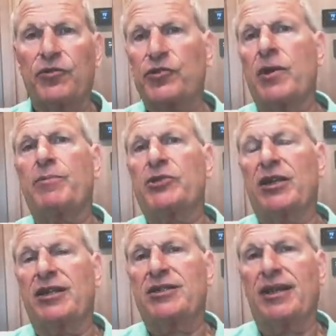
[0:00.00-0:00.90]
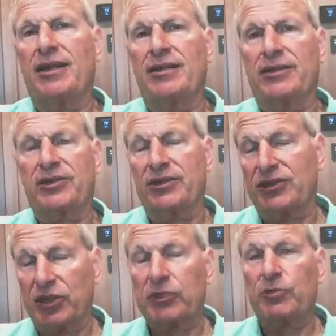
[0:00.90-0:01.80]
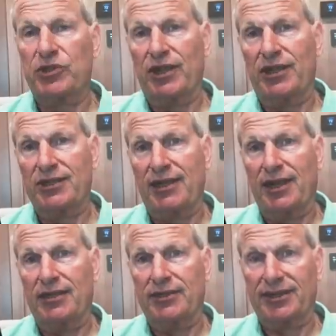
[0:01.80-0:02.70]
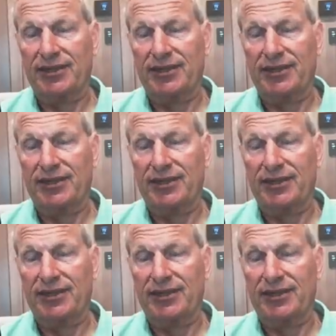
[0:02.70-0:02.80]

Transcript: 3% of sales to 6% of sales.